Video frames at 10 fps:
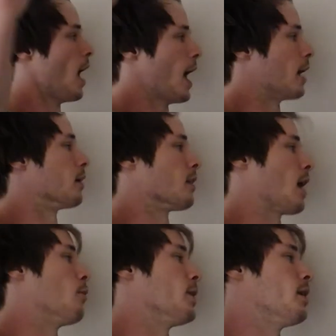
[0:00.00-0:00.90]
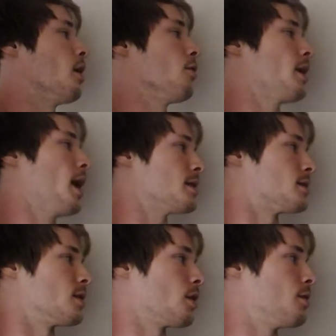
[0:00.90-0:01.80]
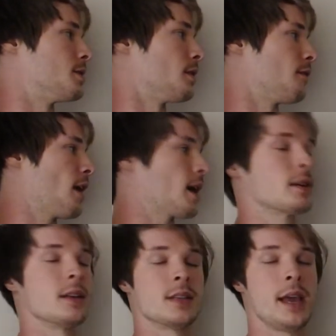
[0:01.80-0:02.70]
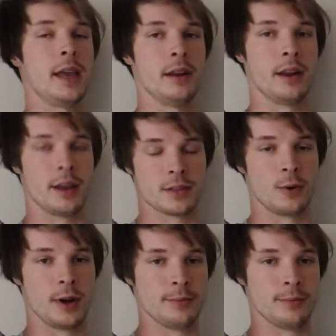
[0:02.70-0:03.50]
and that we know that S0 is in fact contained in S1.